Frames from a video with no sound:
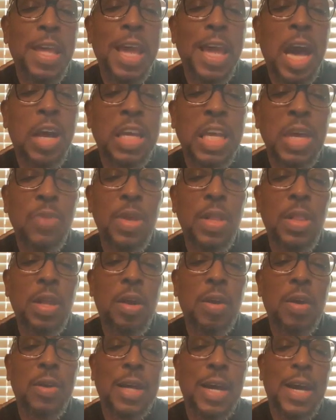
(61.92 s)
And how can we
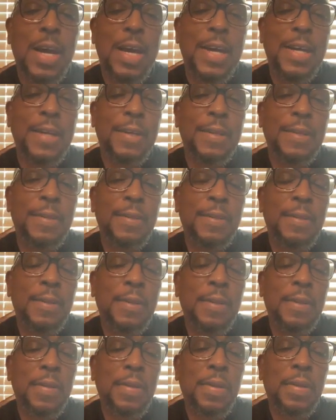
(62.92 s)
learn God?
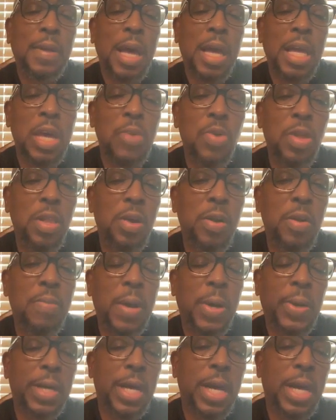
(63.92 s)
How can we learn
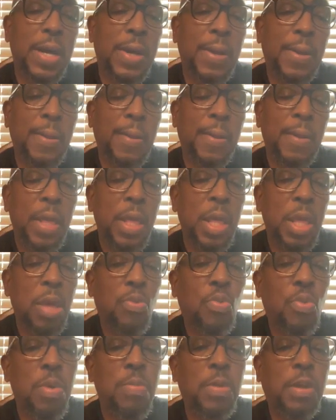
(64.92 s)
about God?
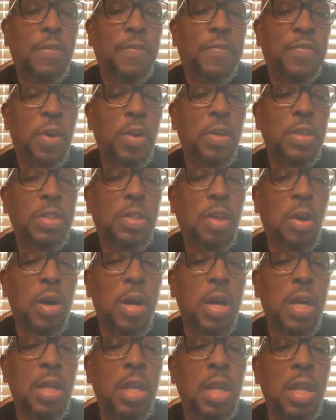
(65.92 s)
We must first
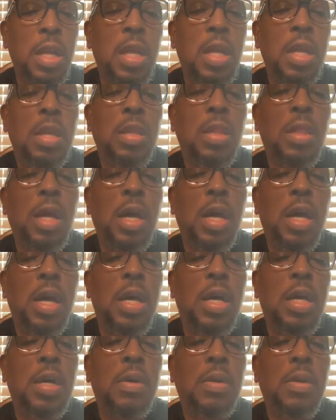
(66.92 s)
start
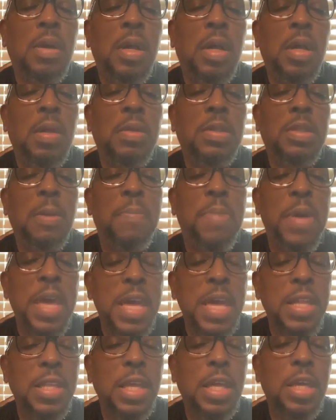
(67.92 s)
uh,
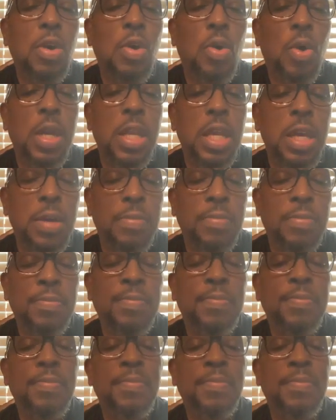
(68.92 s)
depending on Him,